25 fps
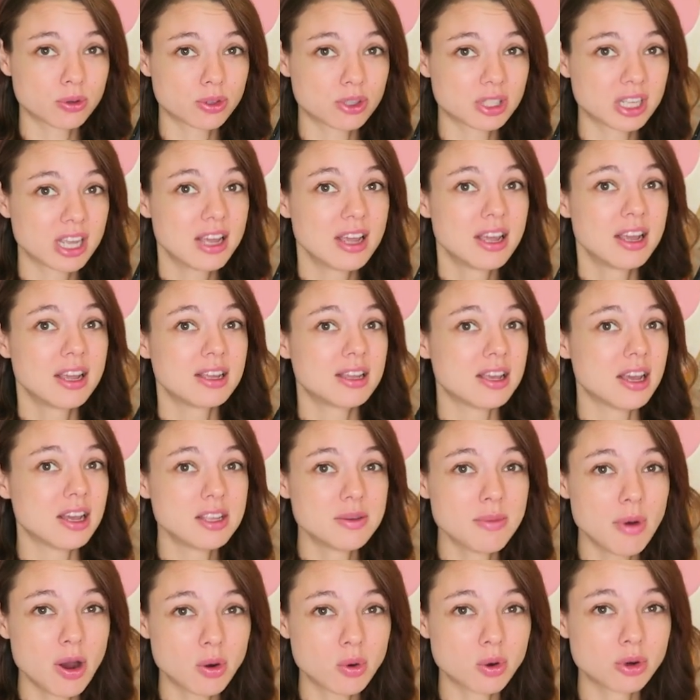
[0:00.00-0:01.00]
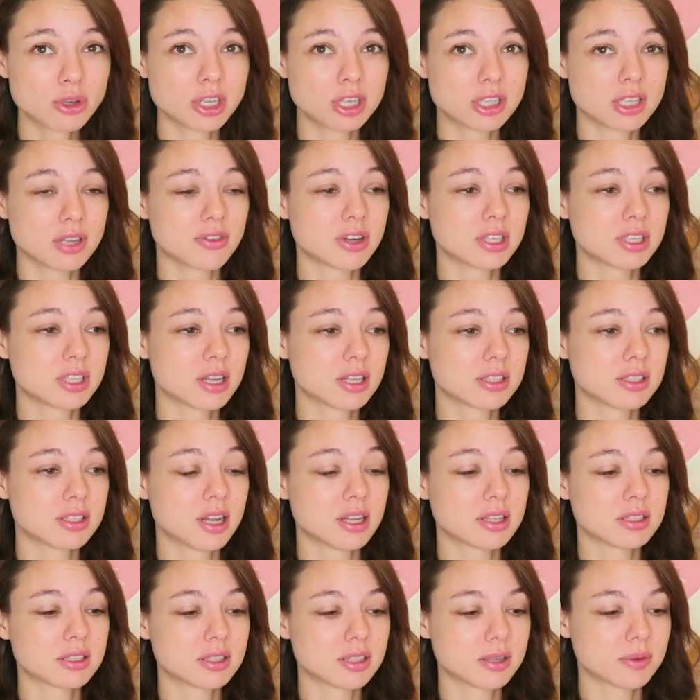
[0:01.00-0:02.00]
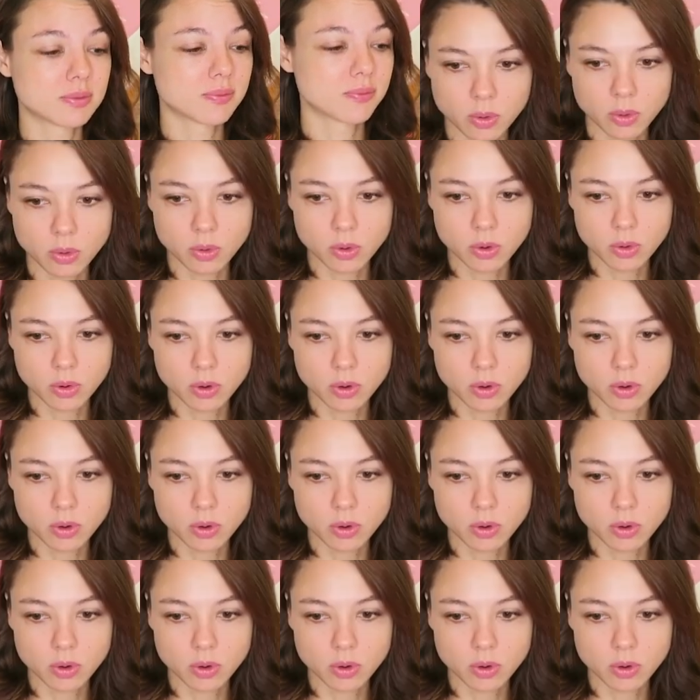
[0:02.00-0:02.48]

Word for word: offer me such a bonus, I just can't say no.